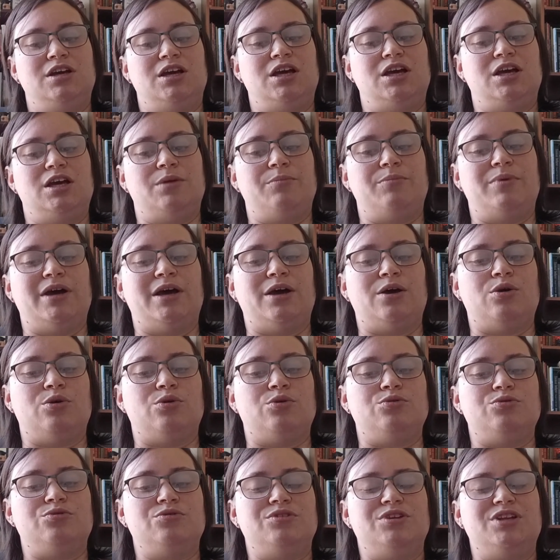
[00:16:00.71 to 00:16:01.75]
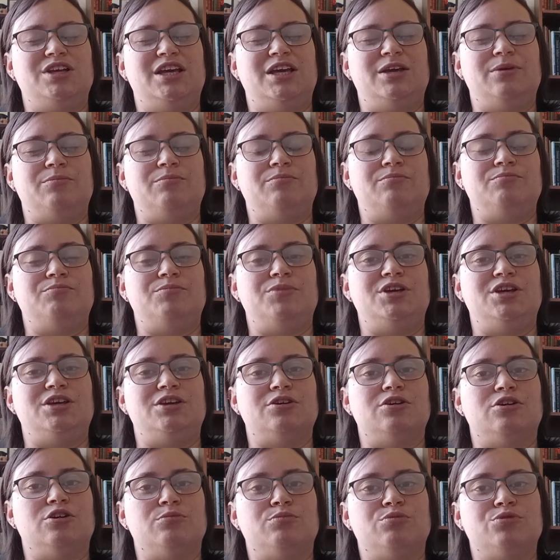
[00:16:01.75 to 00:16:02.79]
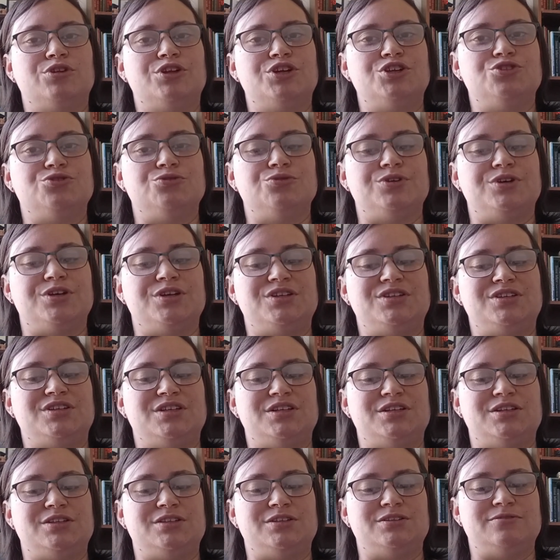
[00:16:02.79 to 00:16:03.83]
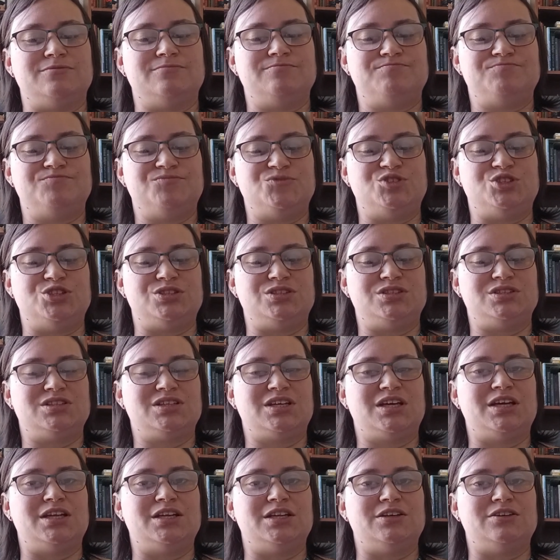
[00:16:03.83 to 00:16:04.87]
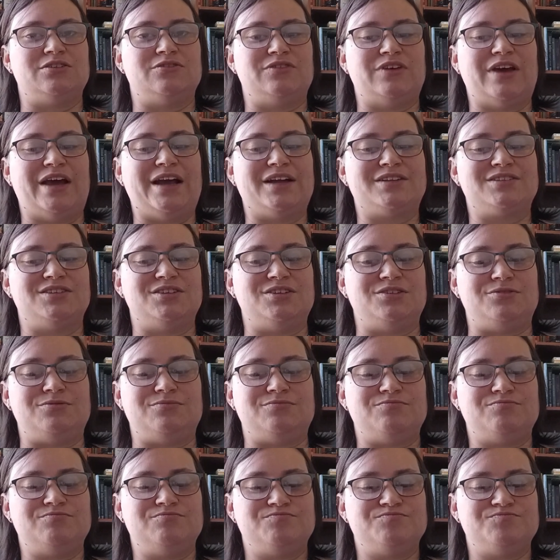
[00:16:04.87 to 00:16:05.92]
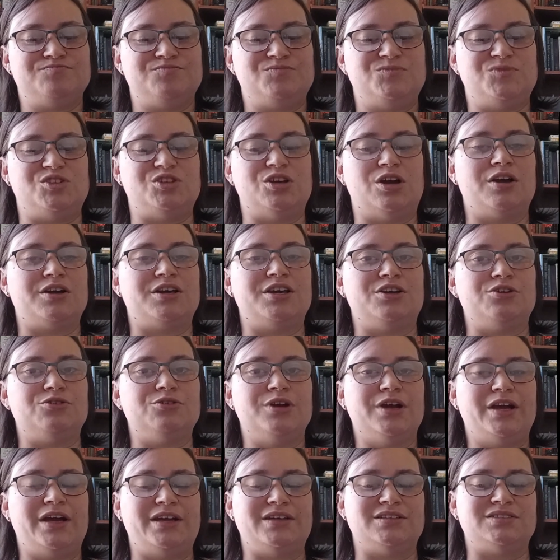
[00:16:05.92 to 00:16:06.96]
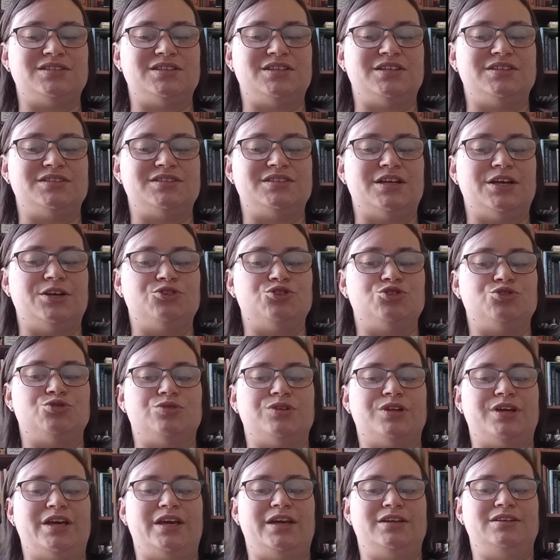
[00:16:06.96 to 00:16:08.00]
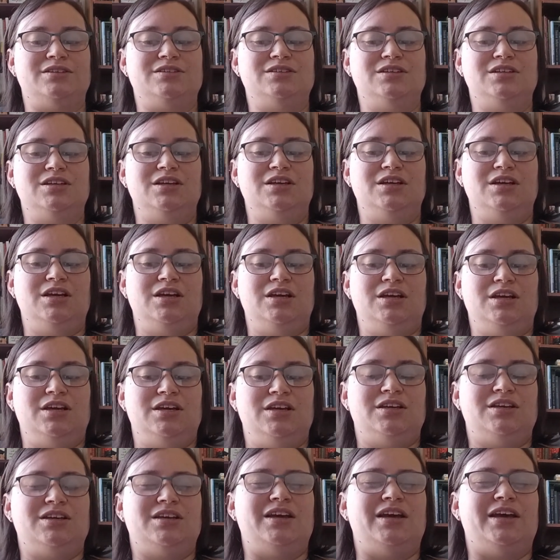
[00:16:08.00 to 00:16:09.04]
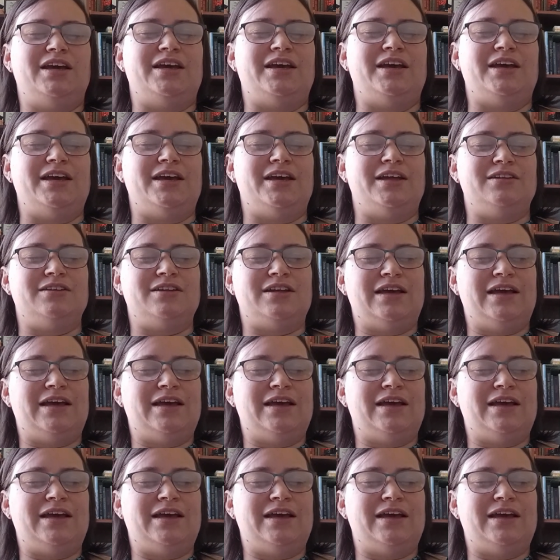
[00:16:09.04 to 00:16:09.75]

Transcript: about him being all belligerent and just kind of acting and talking crazy, essentially. And